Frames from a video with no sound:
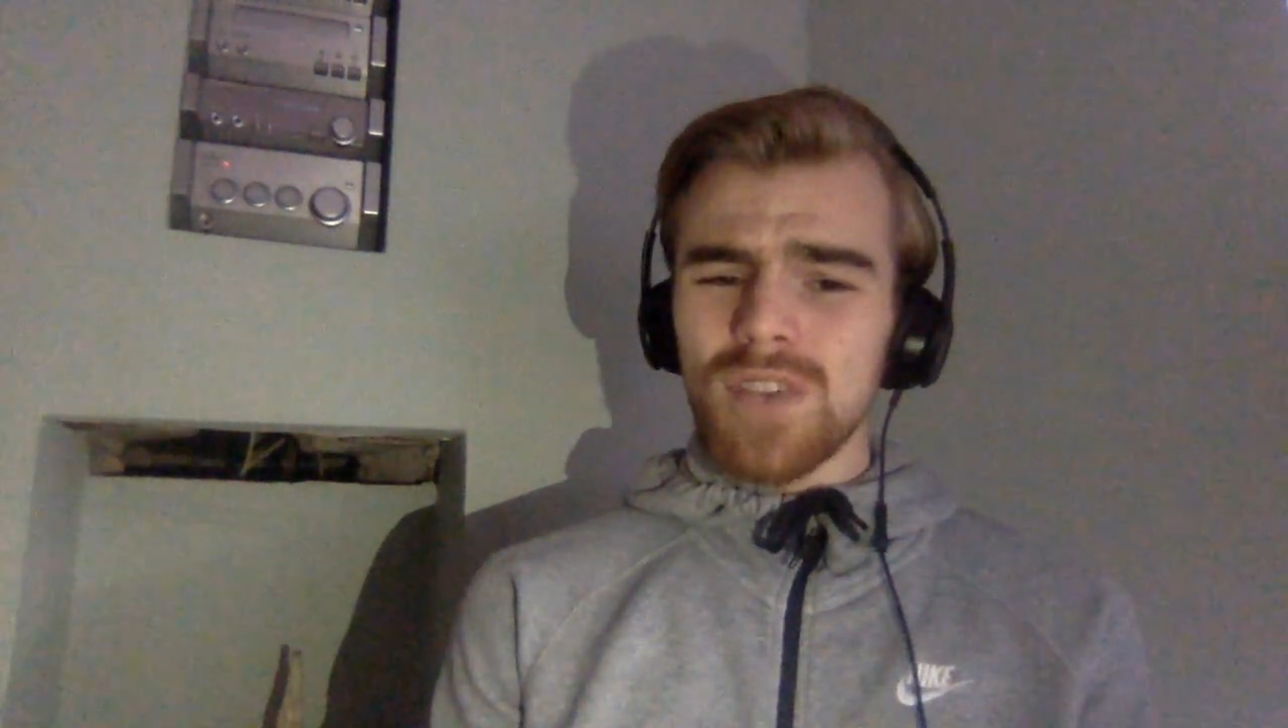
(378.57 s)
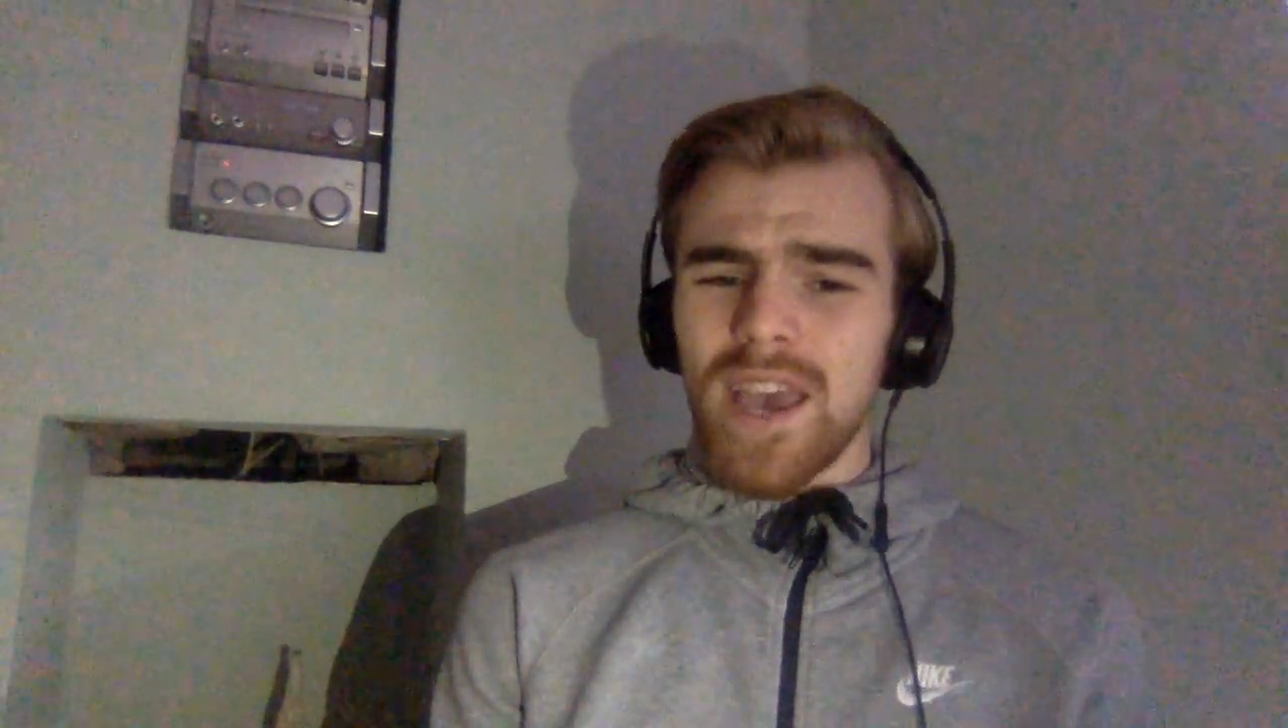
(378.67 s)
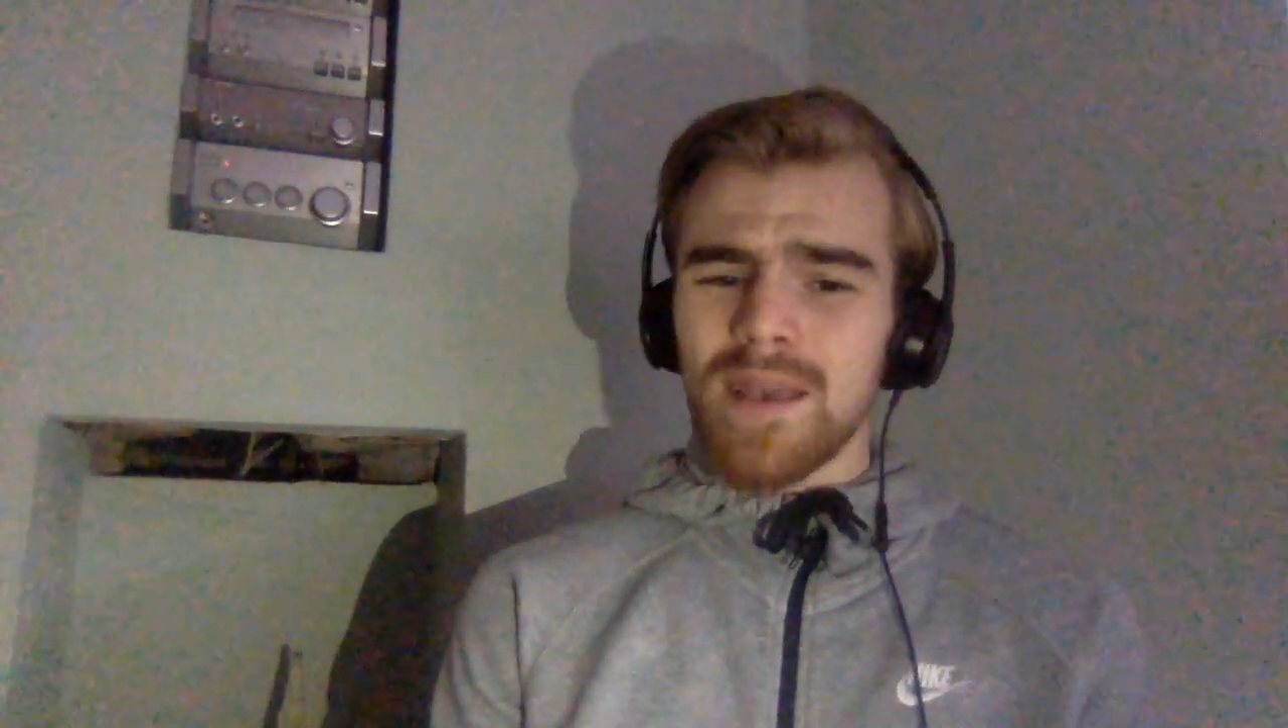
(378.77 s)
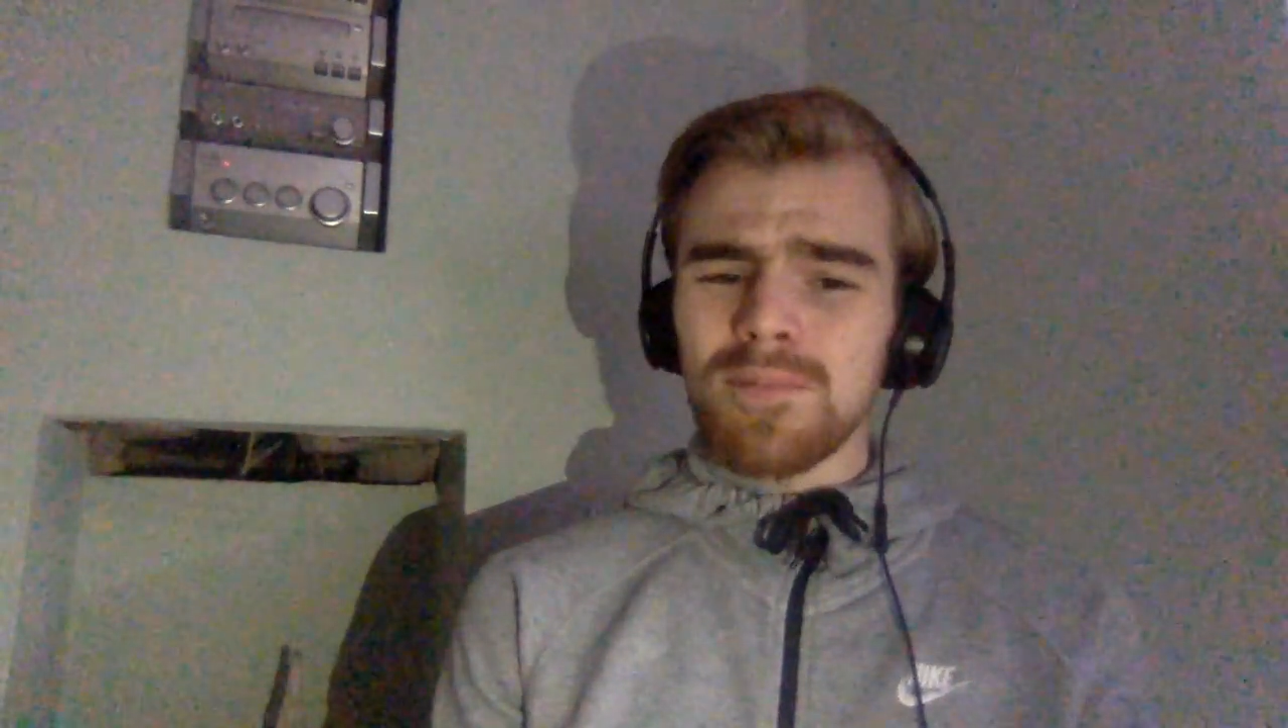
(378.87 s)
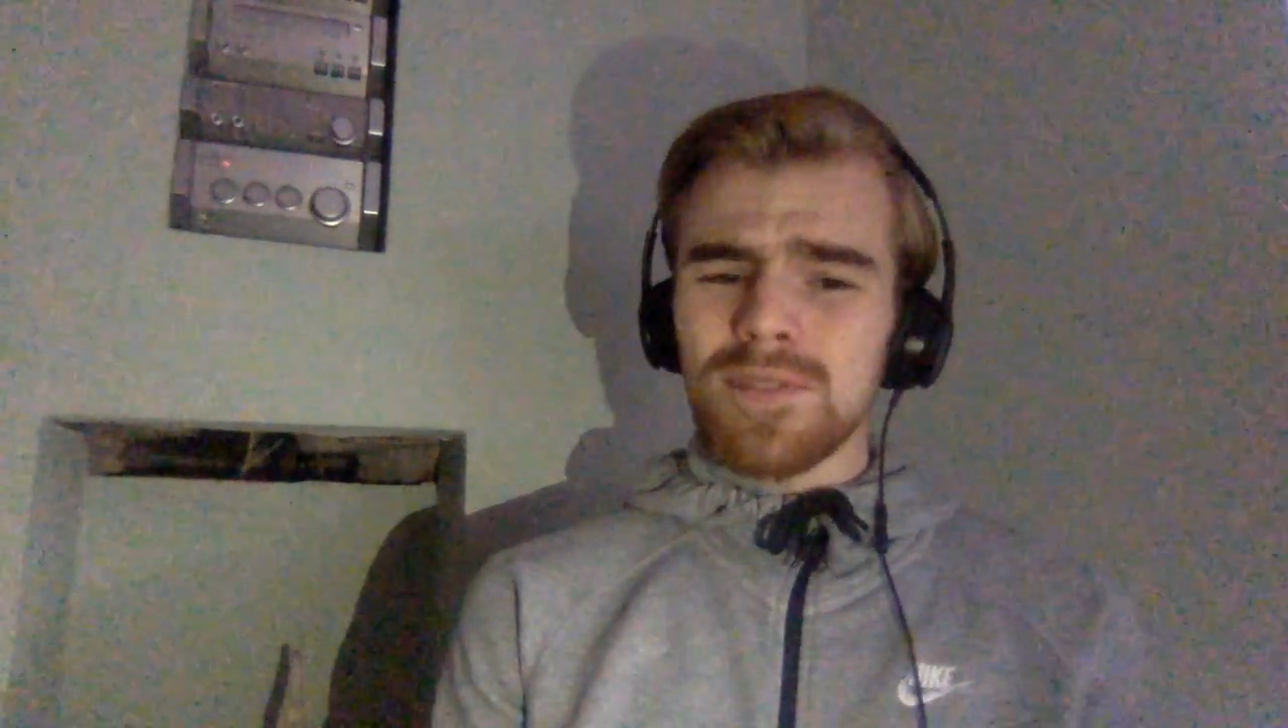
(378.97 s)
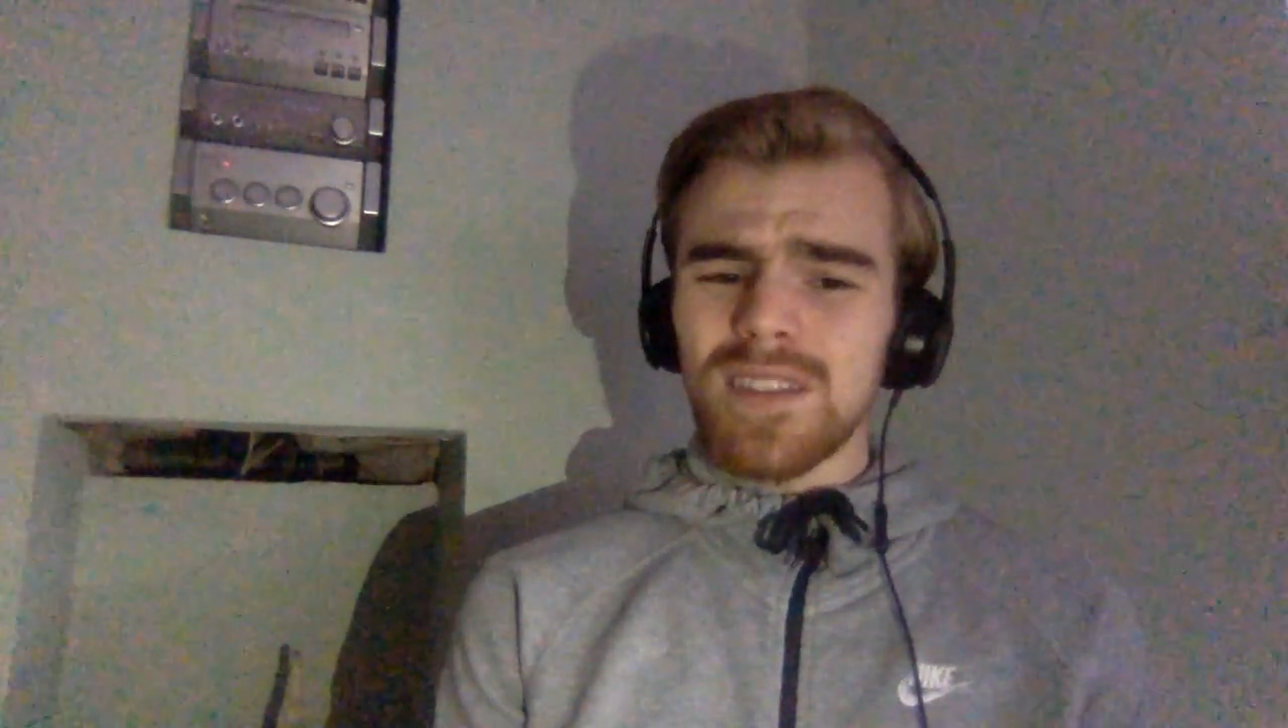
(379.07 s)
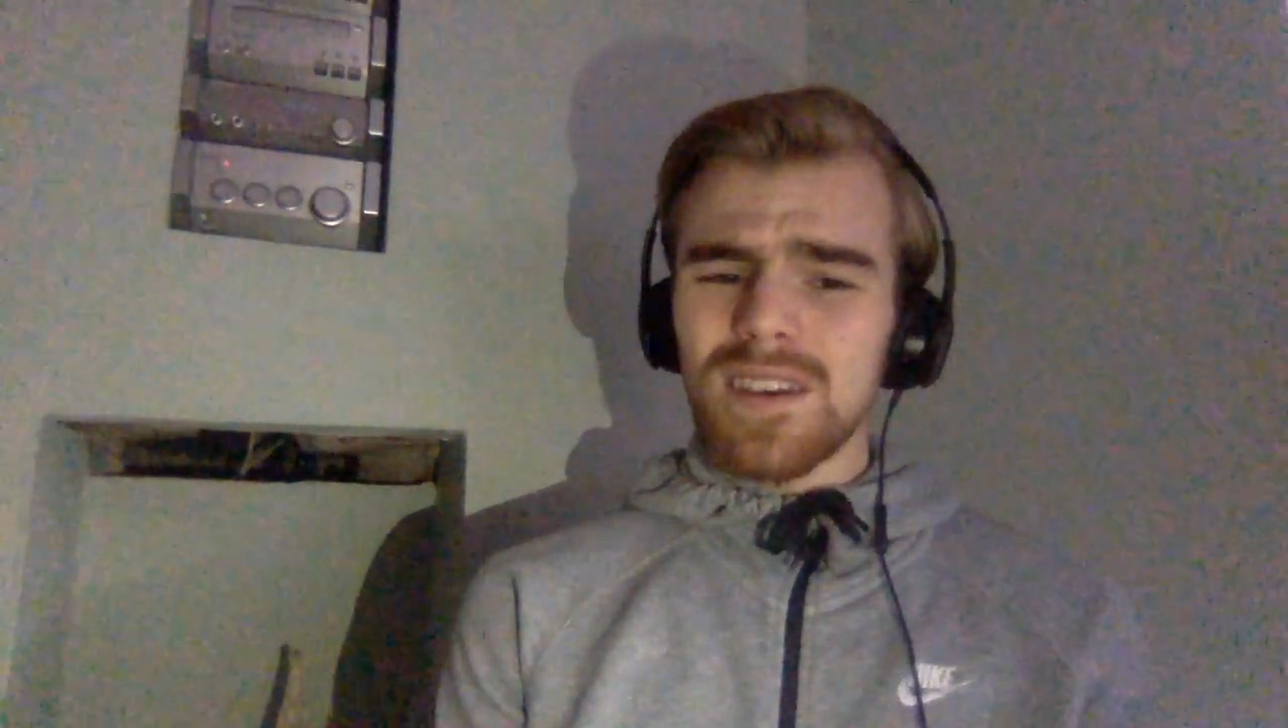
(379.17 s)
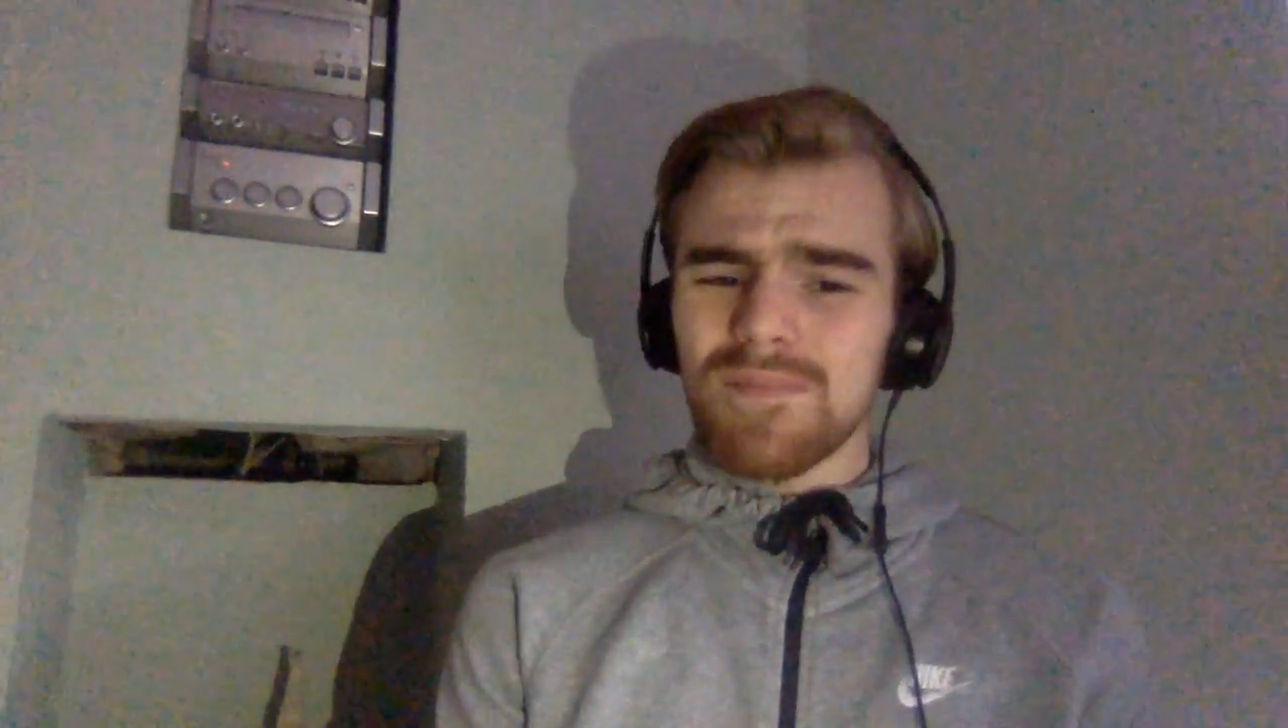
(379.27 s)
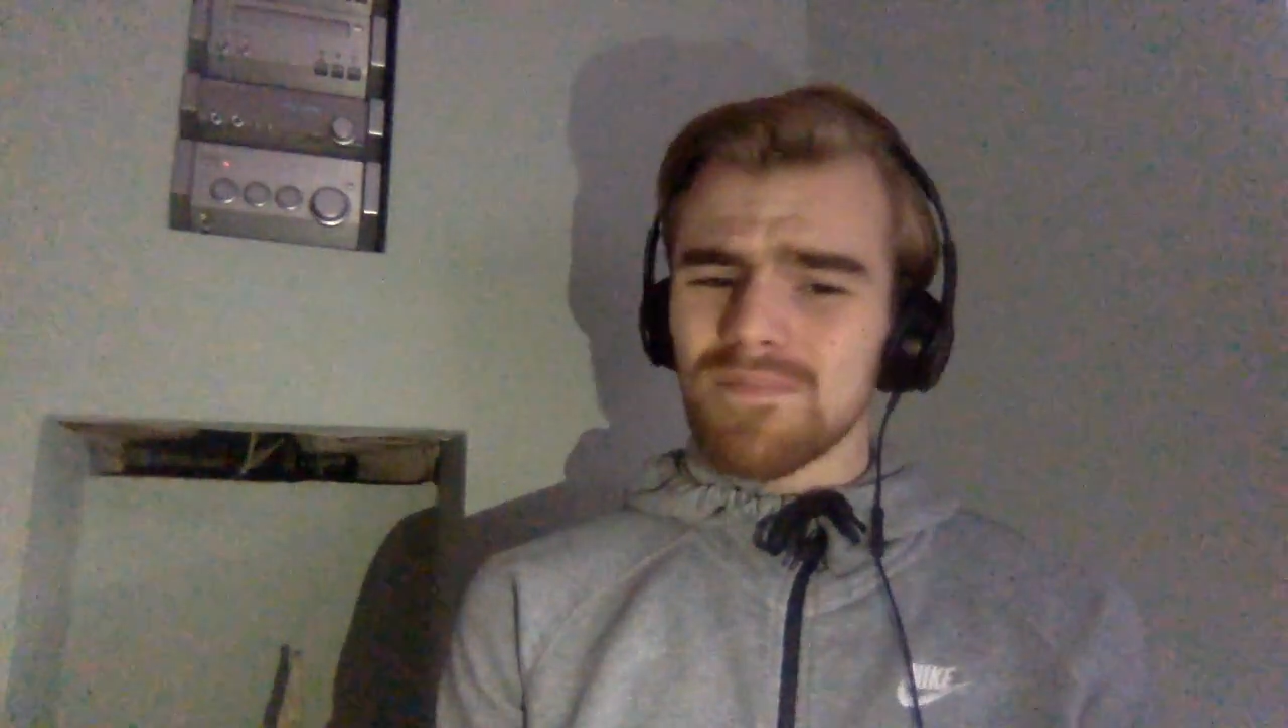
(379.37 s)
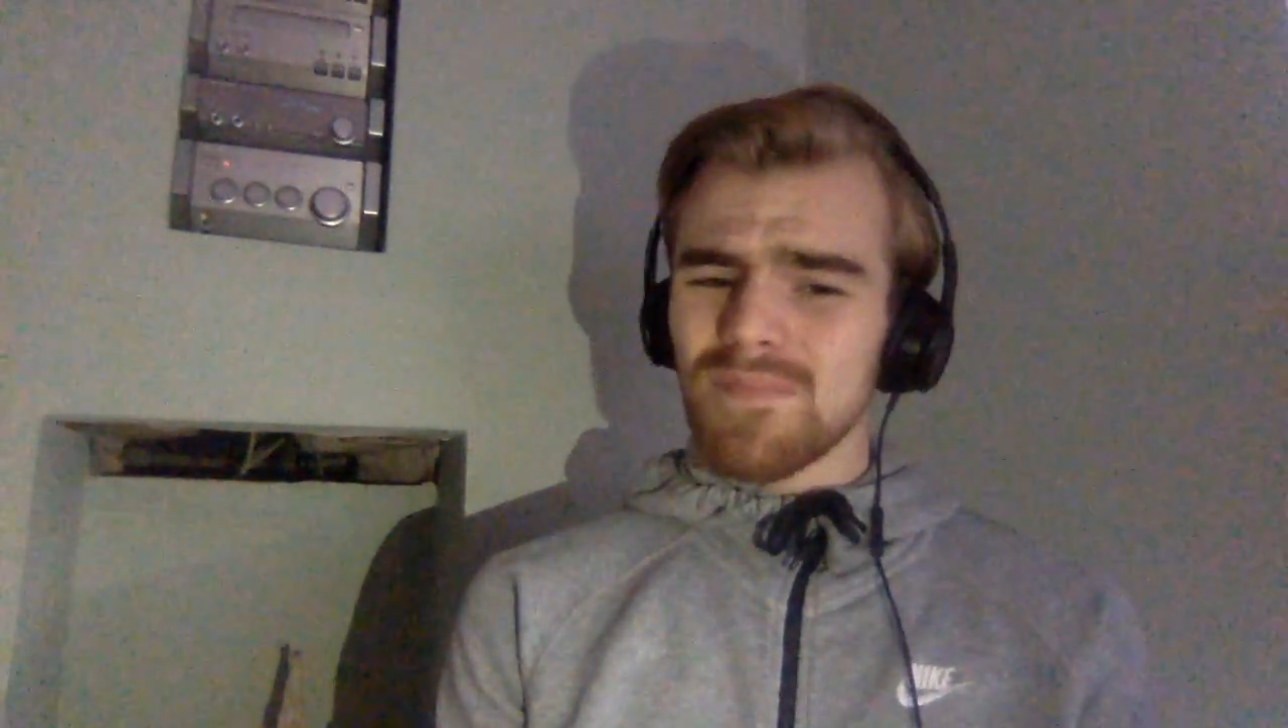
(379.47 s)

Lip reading: games that